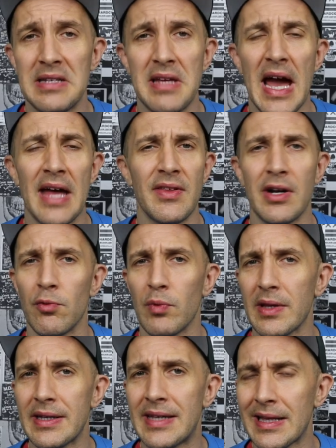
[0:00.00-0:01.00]
And yeah, they don't
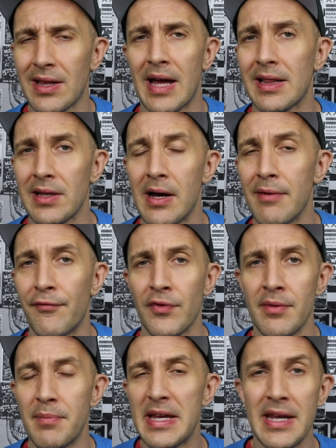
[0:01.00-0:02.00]
really get a lot of love
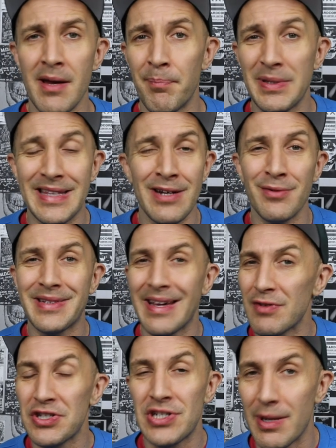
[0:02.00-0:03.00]
from the media, but they don't
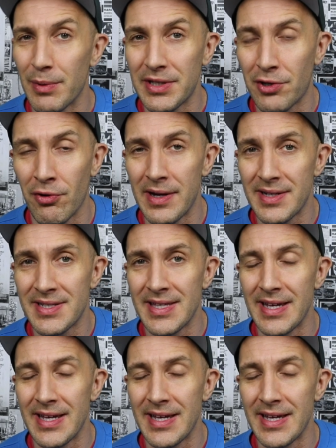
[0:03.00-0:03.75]
give a shit what the critics